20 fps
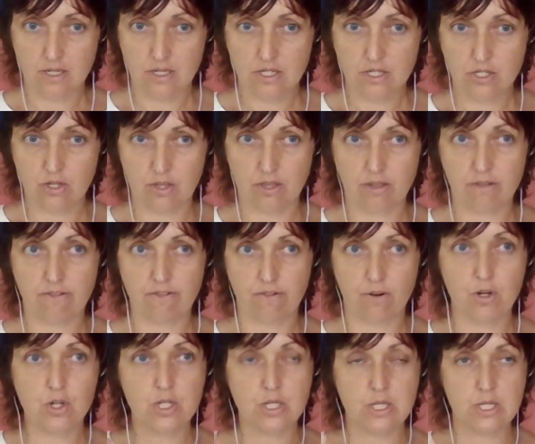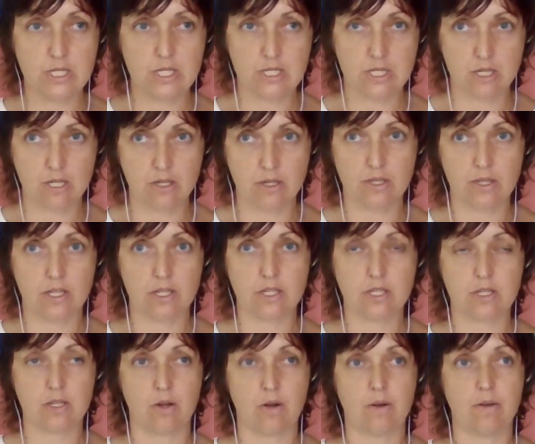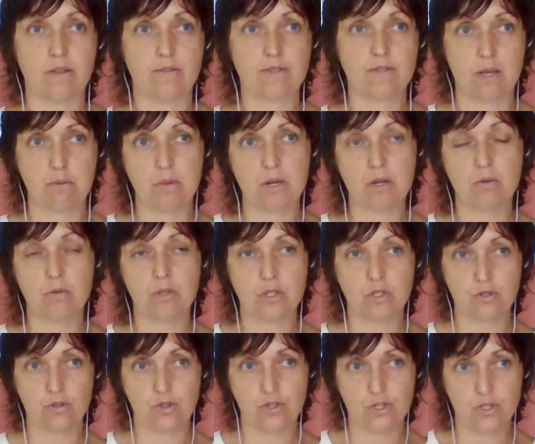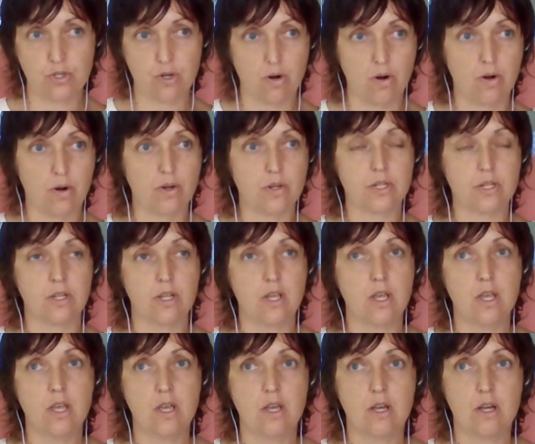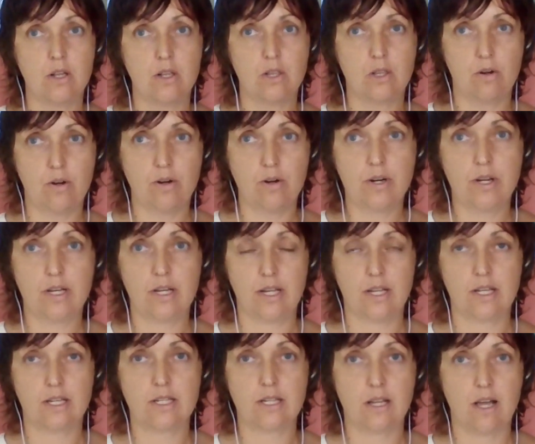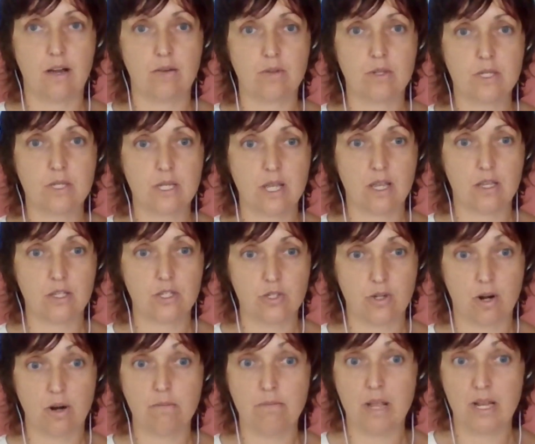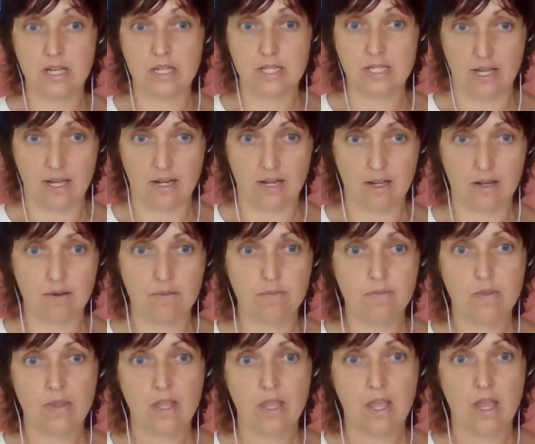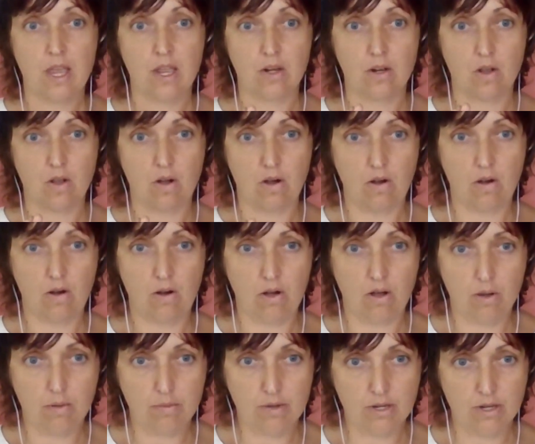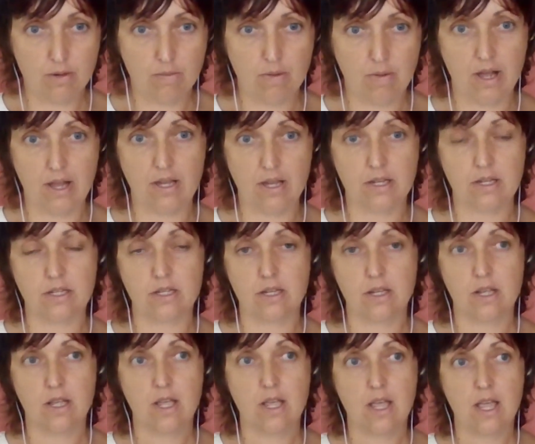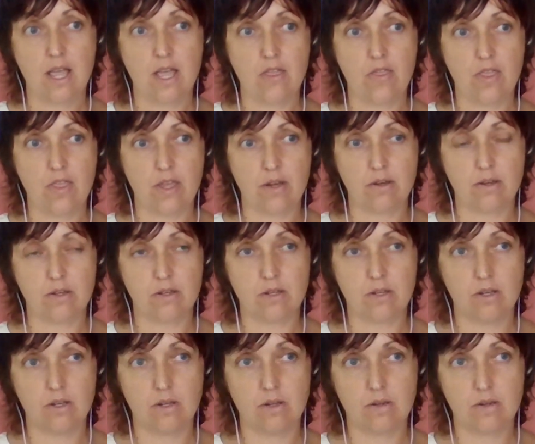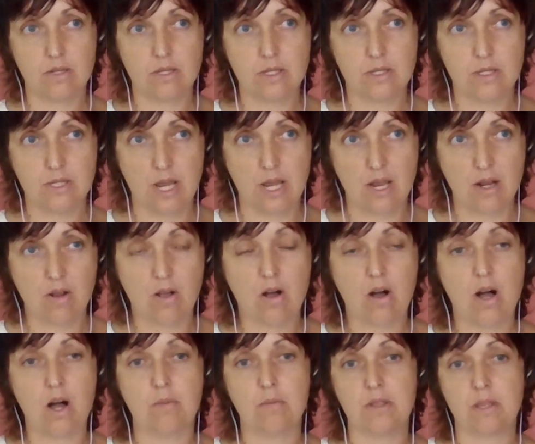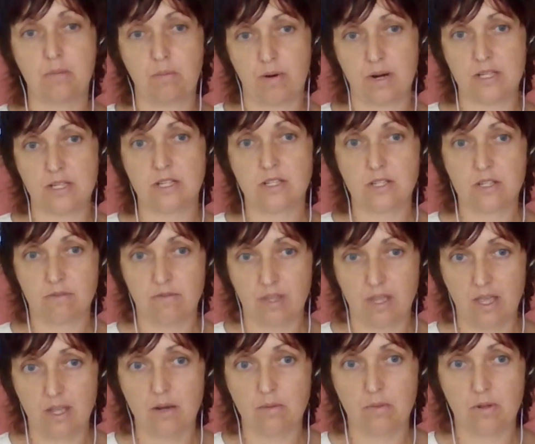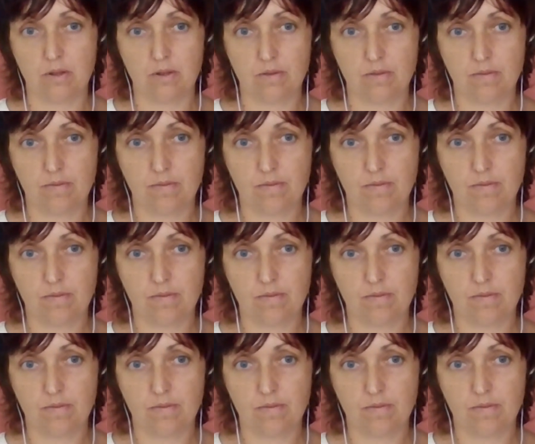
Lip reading: So the first is stillness. So if somebody wants to start learning it, I would say start meditating and calming your mind, and then staying calm in the presence of the animal.